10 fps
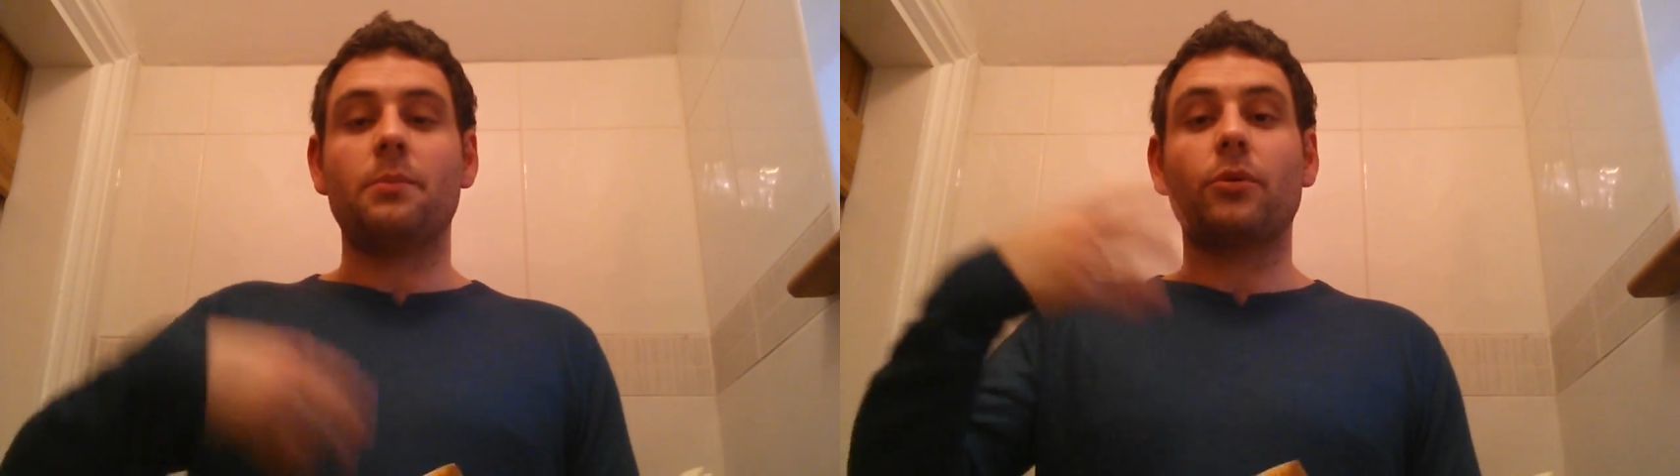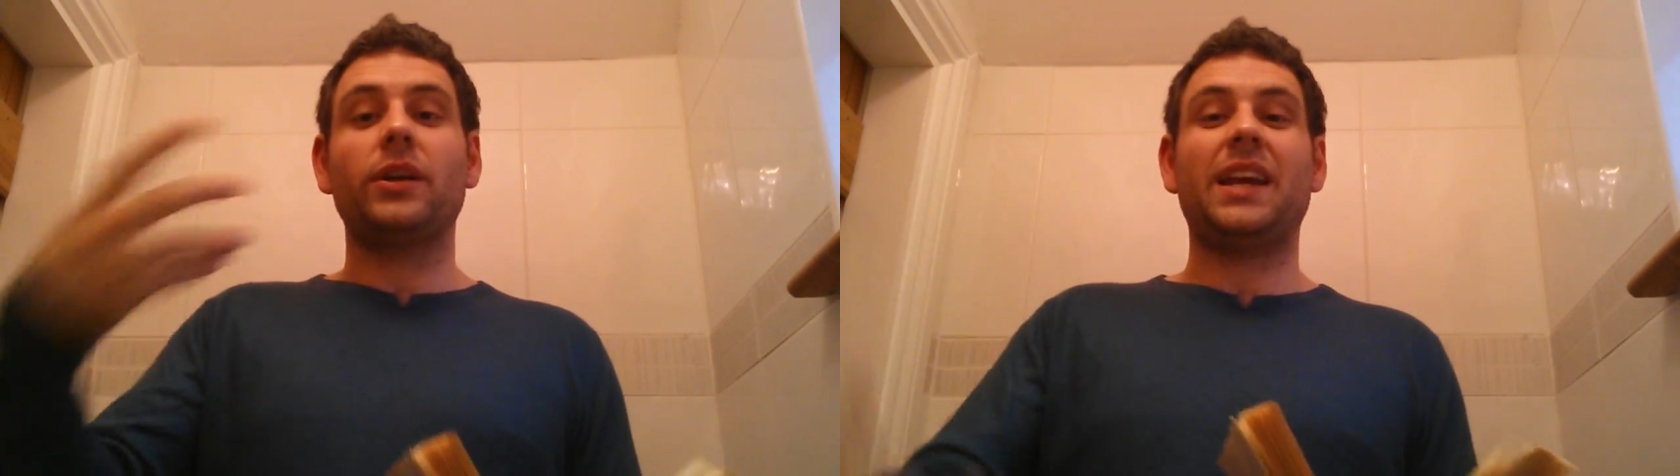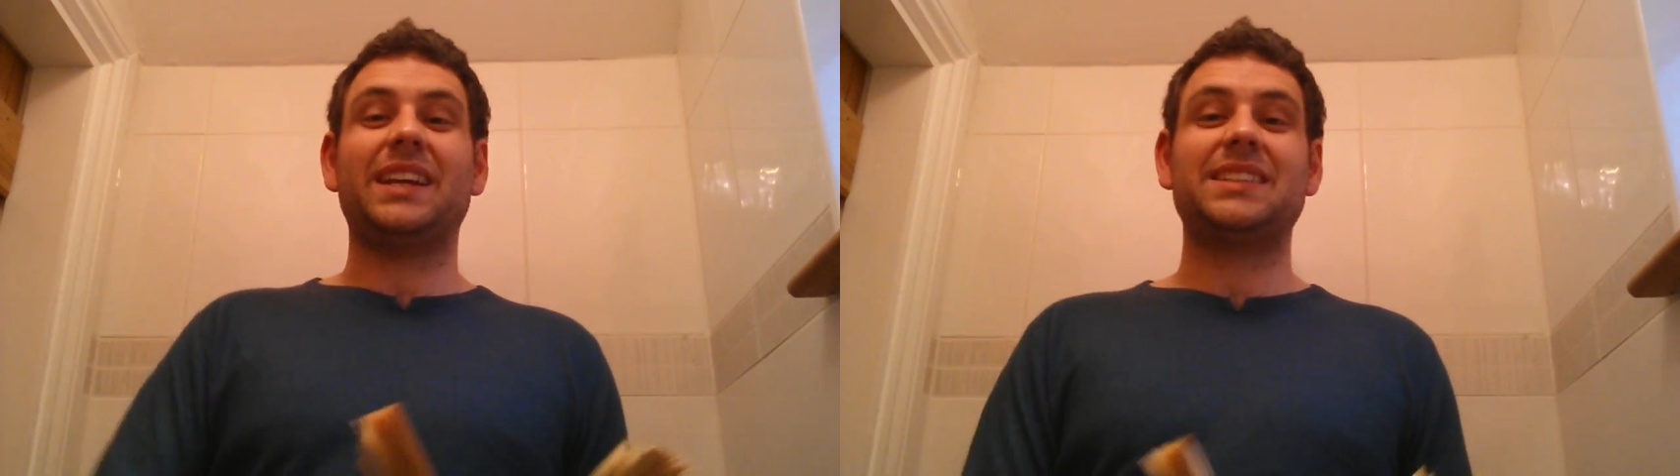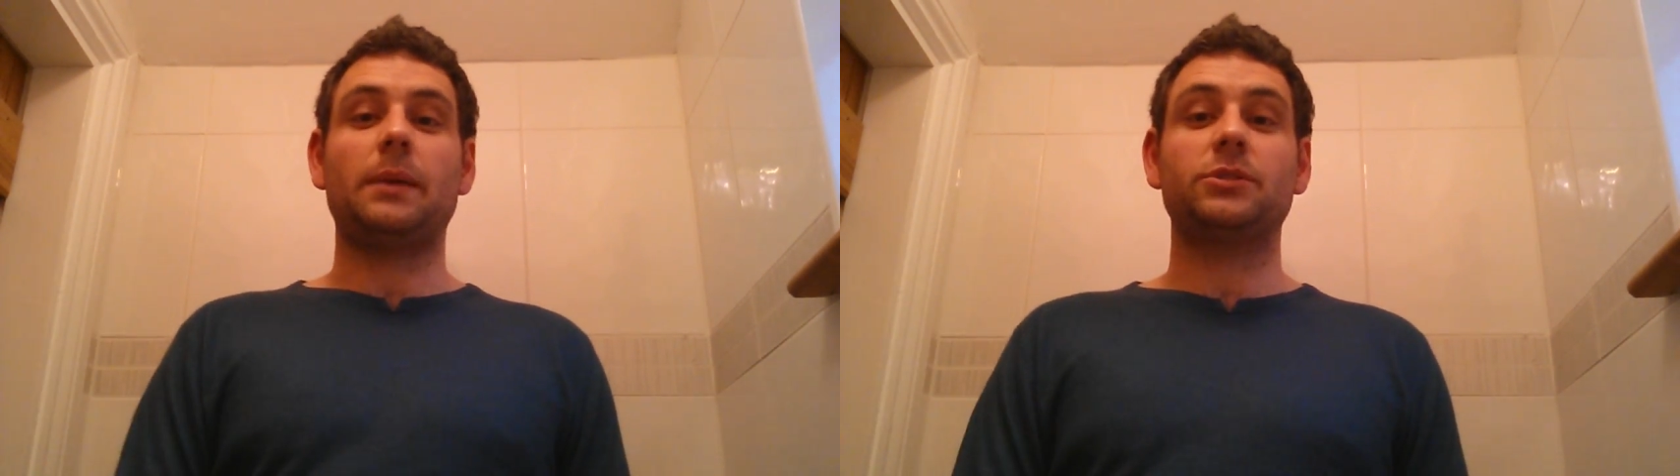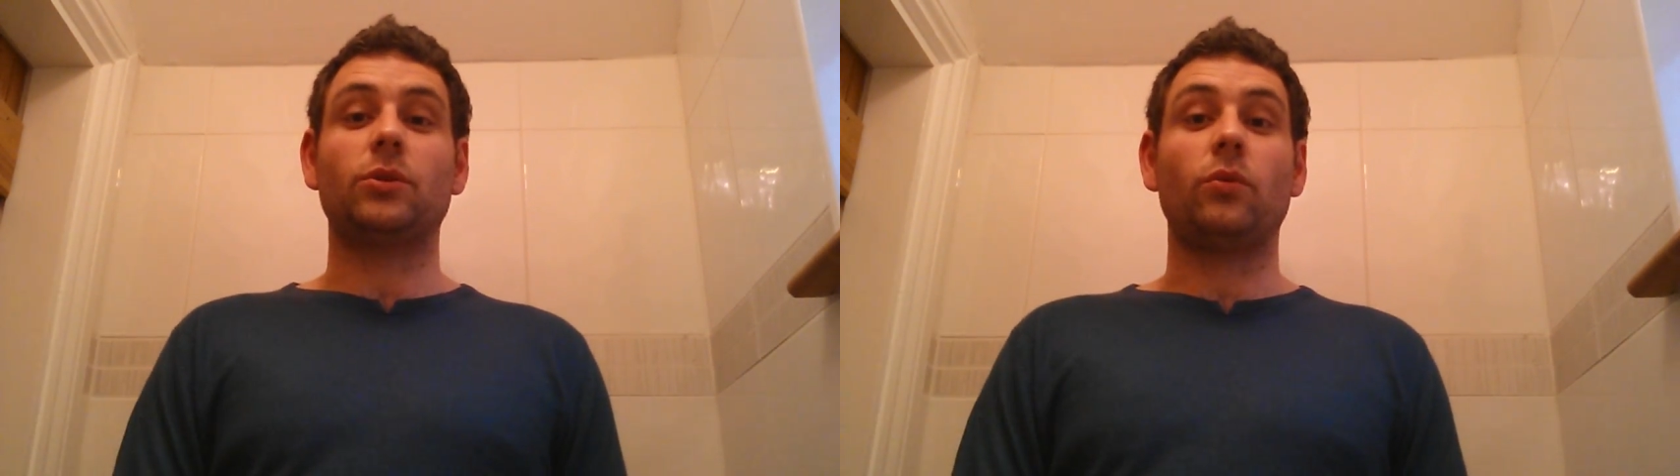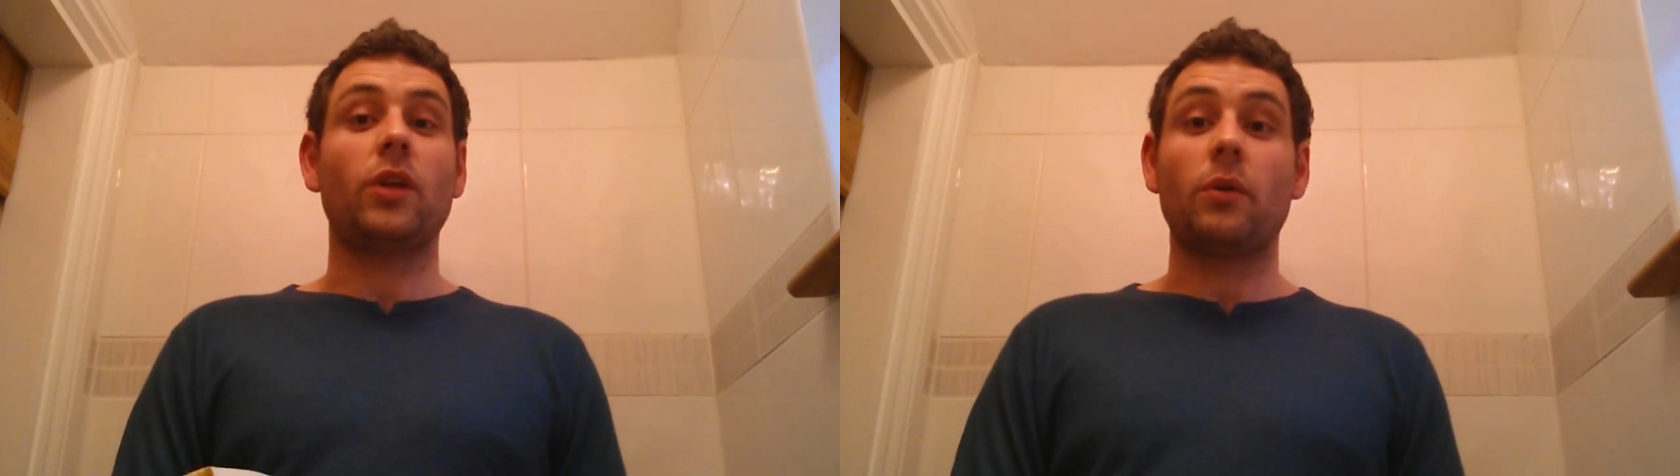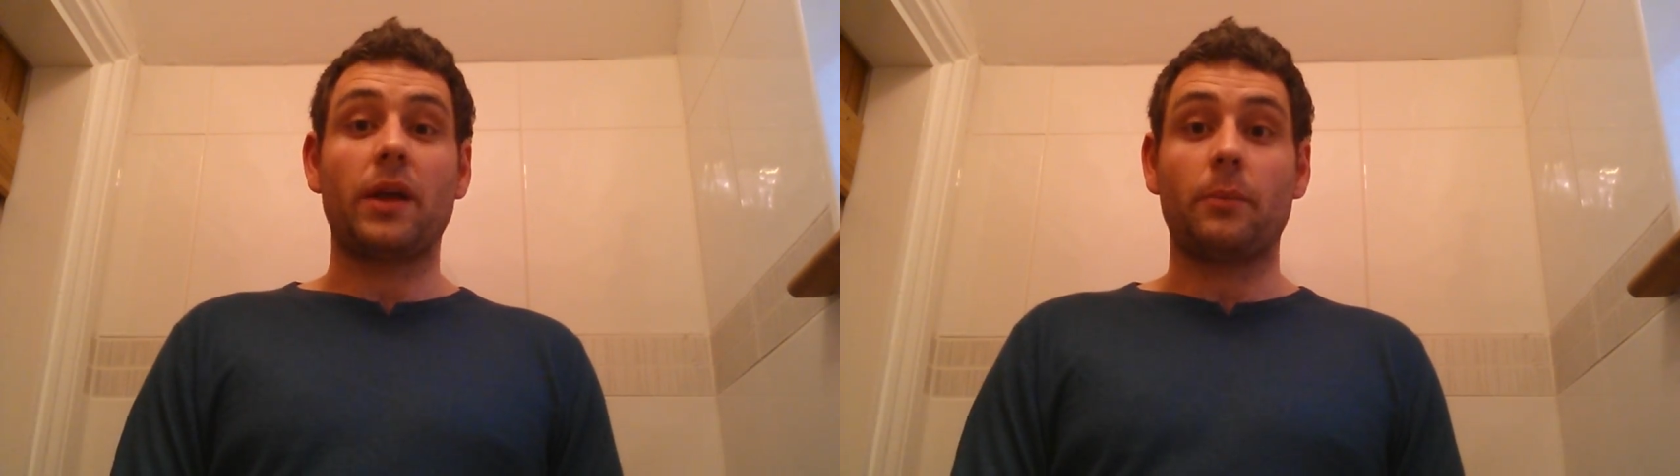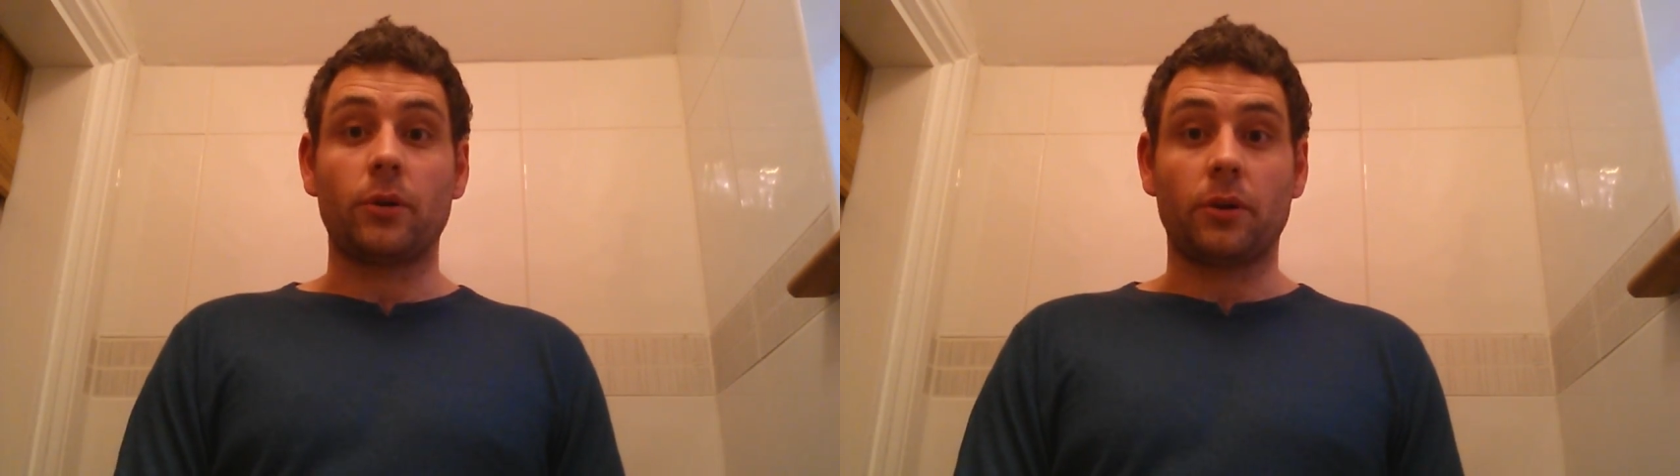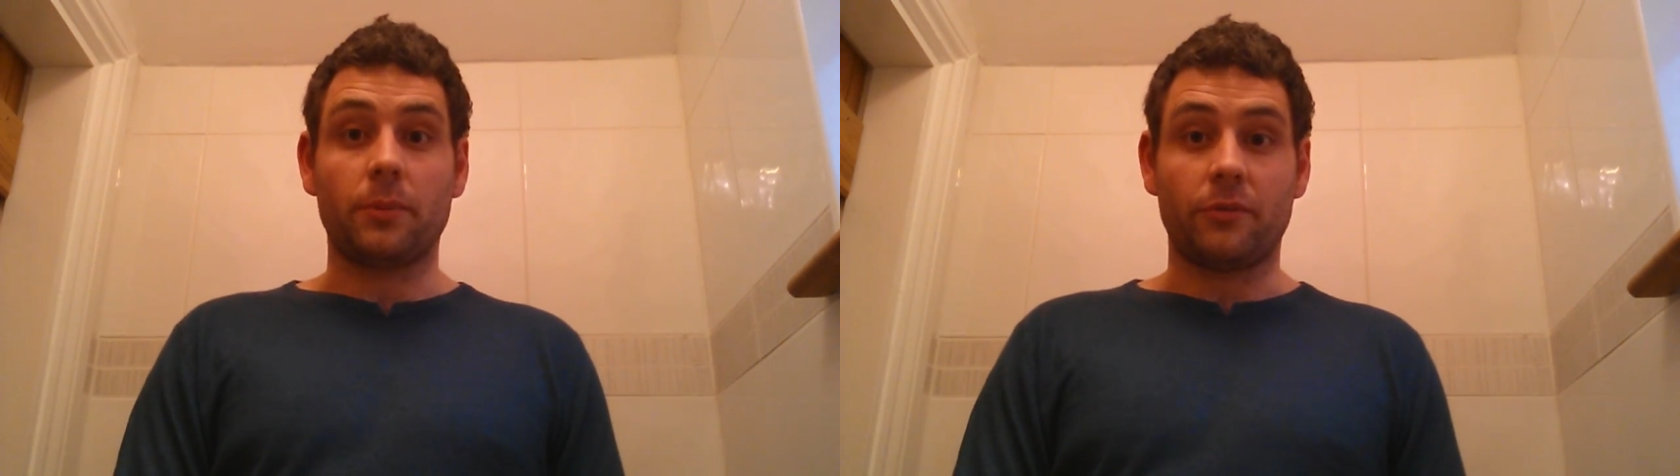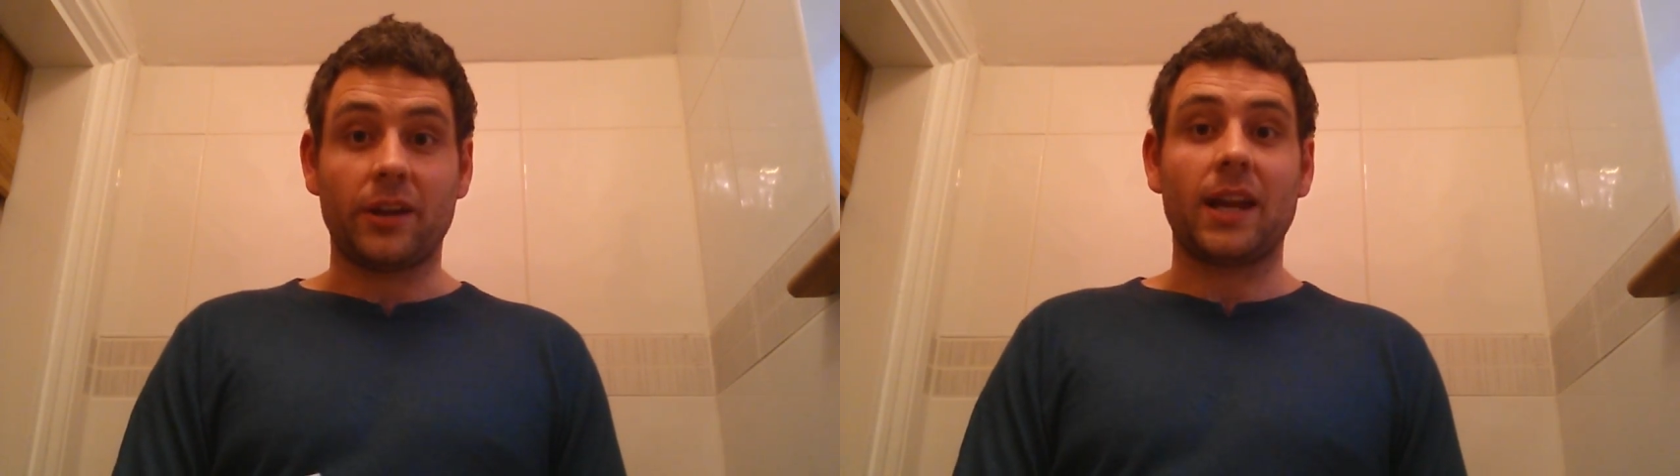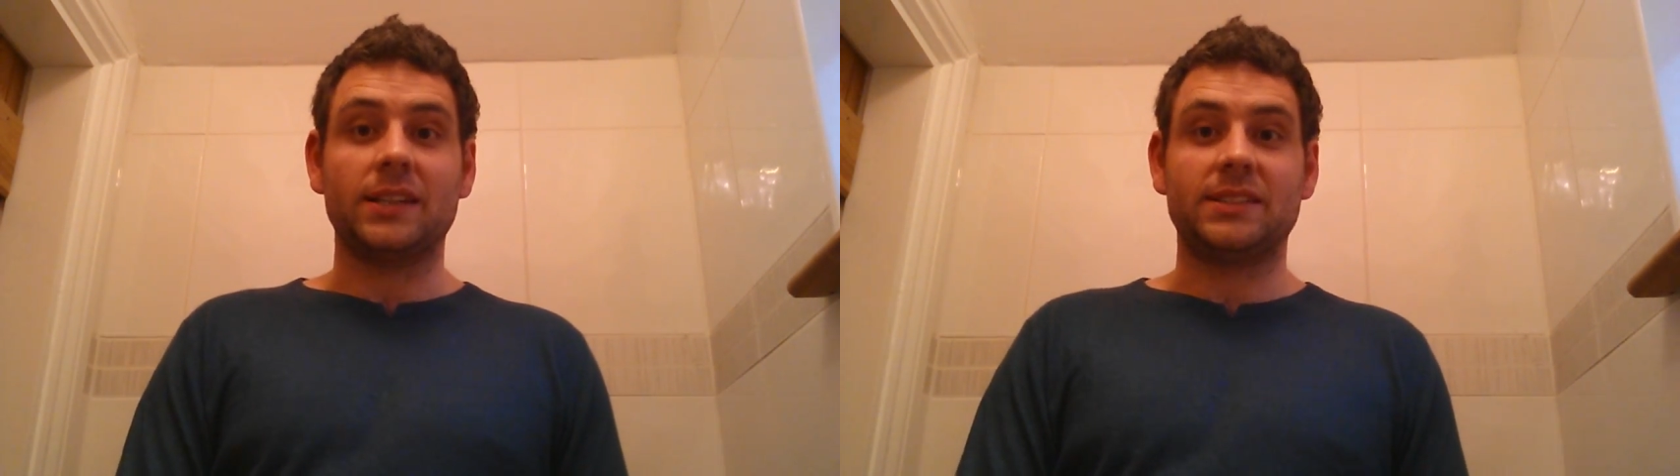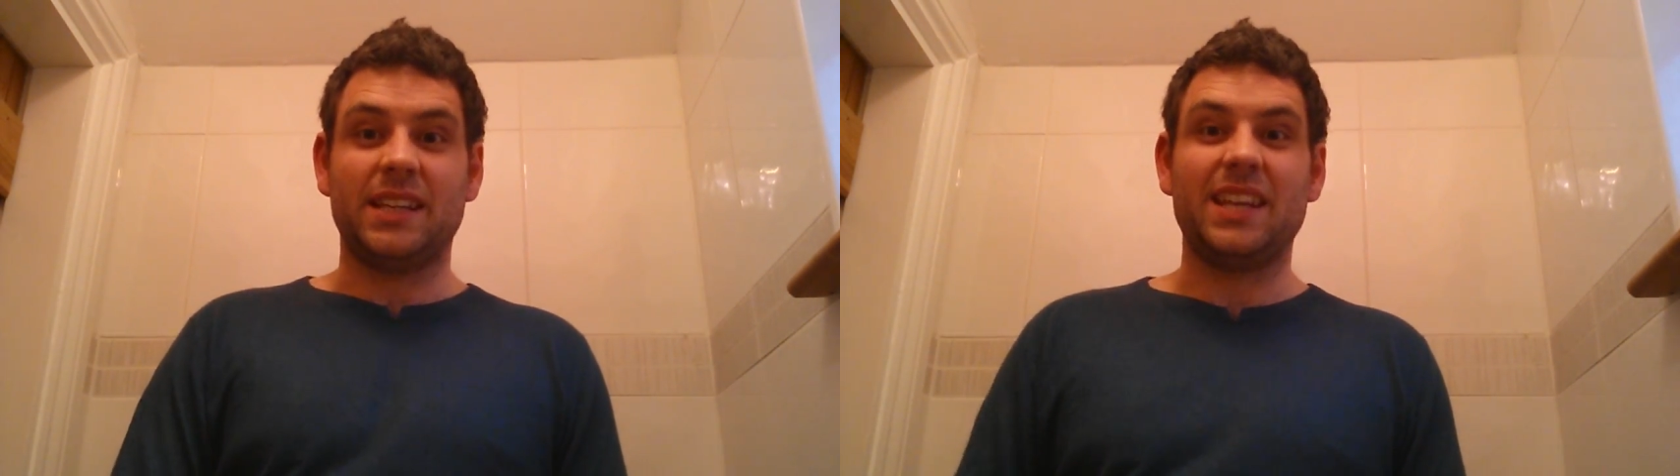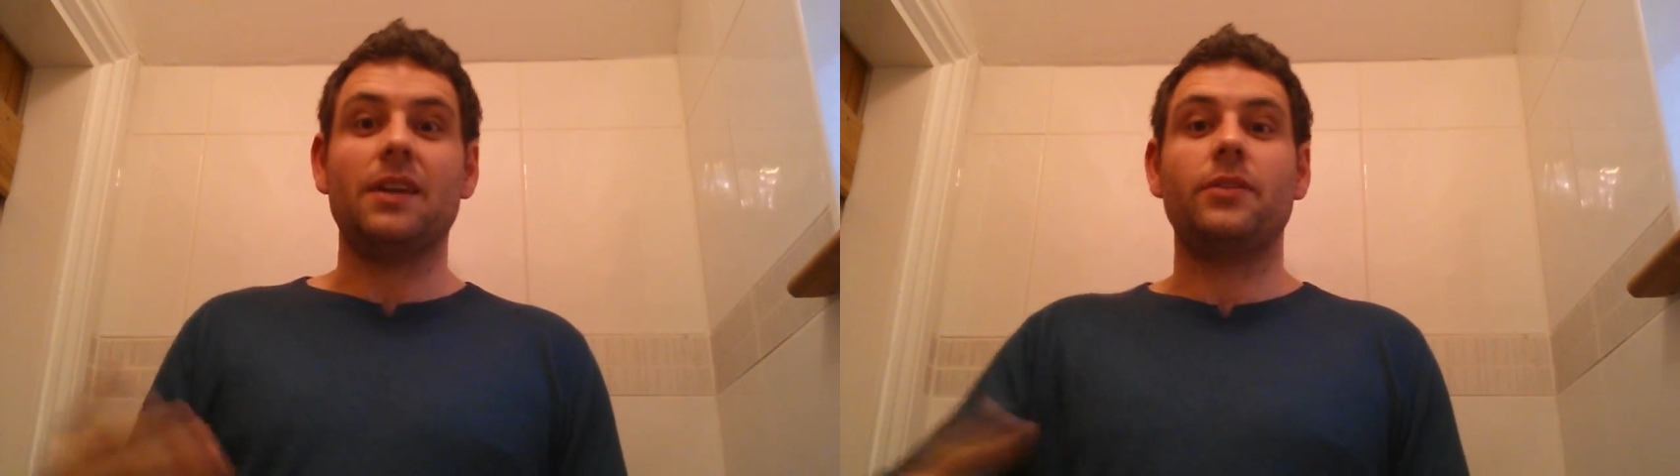Bryony accepts that although that might not be reality,